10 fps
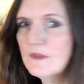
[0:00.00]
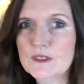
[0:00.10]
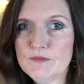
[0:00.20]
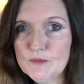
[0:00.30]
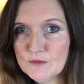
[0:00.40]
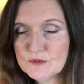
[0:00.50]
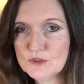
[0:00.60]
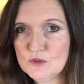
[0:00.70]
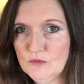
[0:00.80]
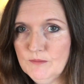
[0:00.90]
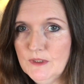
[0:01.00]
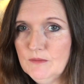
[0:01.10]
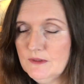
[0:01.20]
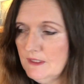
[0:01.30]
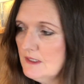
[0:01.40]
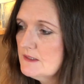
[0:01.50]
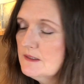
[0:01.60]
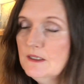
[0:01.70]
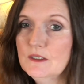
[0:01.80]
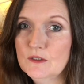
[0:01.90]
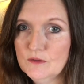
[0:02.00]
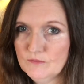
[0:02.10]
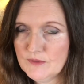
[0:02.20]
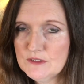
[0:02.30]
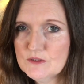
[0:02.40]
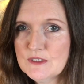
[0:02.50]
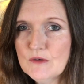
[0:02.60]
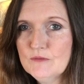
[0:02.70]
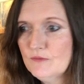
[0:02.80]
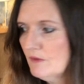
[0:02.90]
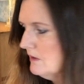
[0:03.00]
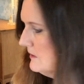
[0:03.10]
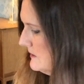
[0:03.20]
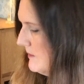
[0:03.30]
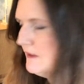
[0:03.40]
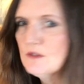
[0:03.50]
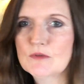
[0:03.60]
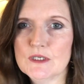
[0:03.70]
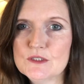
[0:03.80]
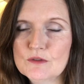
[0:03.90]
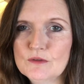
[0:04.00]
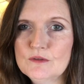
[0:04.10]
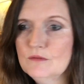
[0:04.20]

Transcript: if you want to join me with this, find yourself something to write on,